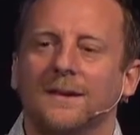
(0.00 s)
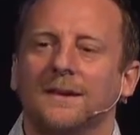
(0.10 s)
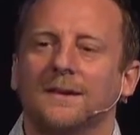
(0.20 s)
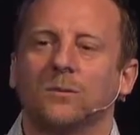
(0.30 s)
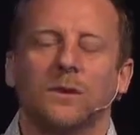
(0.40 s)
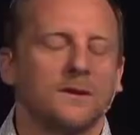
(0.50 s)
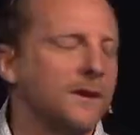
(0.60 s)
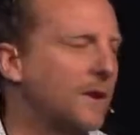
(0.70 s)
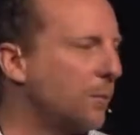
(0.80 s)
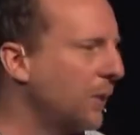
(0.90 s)
This wasn't
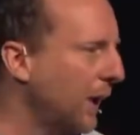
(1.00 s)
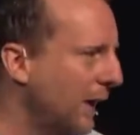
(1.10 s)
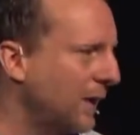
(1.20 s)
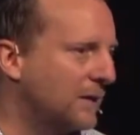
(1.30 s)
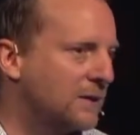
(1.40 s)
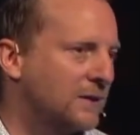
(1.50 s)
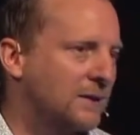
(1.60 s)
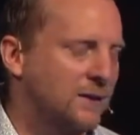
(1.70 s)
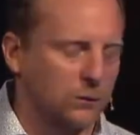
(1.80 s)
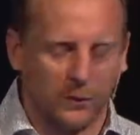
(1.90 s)
in the plans.
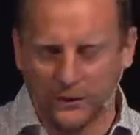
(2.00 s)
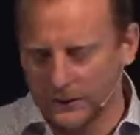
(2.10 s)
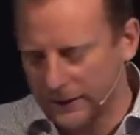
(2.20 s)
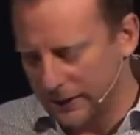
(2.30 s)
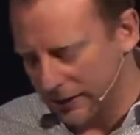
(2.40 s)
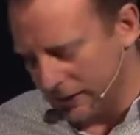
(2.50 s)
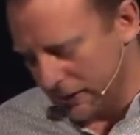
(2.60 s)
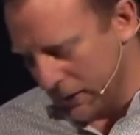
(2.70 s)
This wasn't in the